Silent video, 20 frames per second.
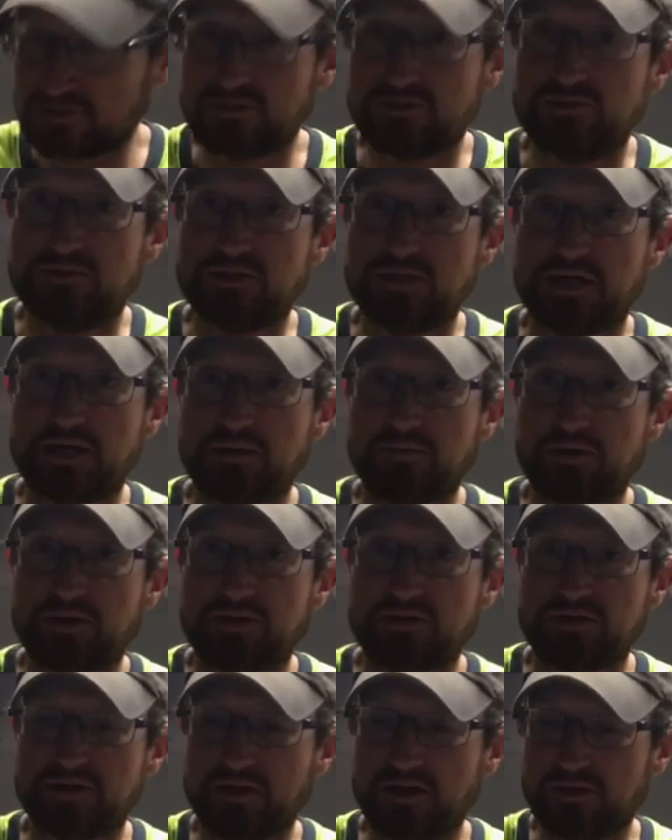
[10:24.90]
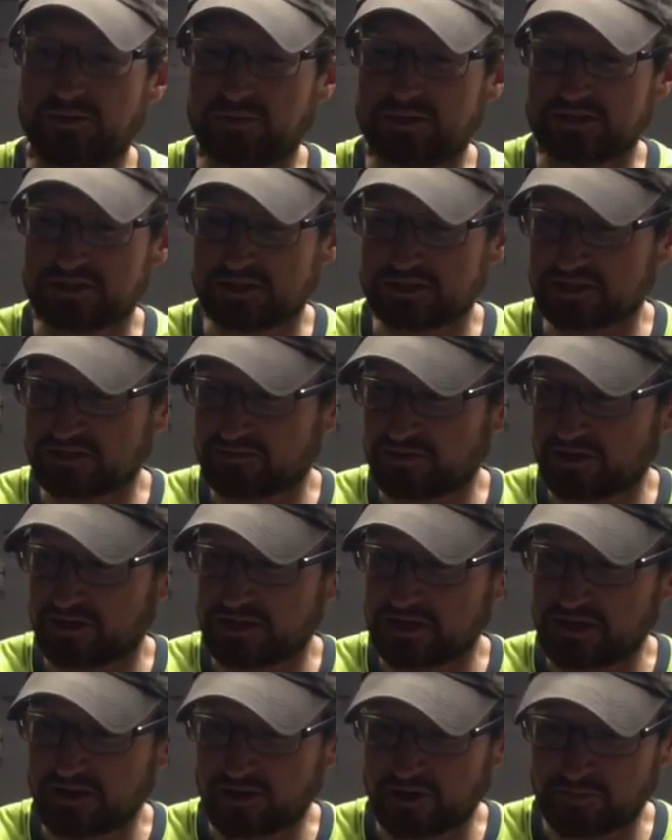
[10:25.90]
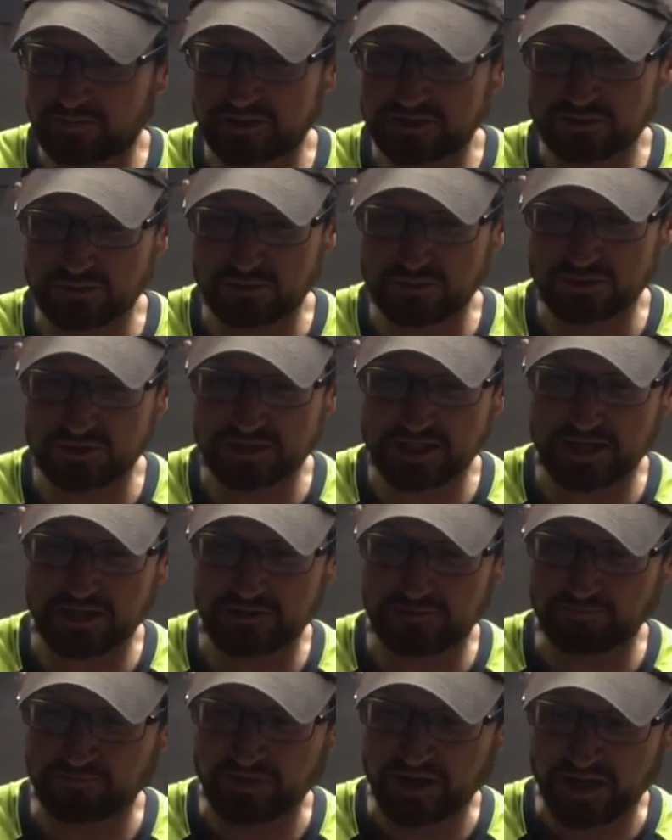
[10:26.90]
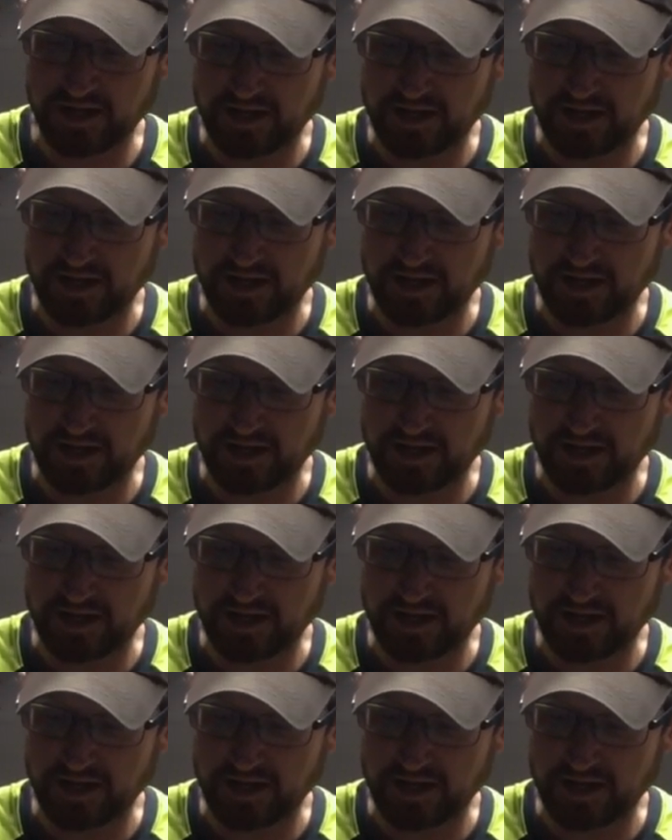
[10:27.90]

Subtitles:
to take apart the other one. Since I've already got all my tools out,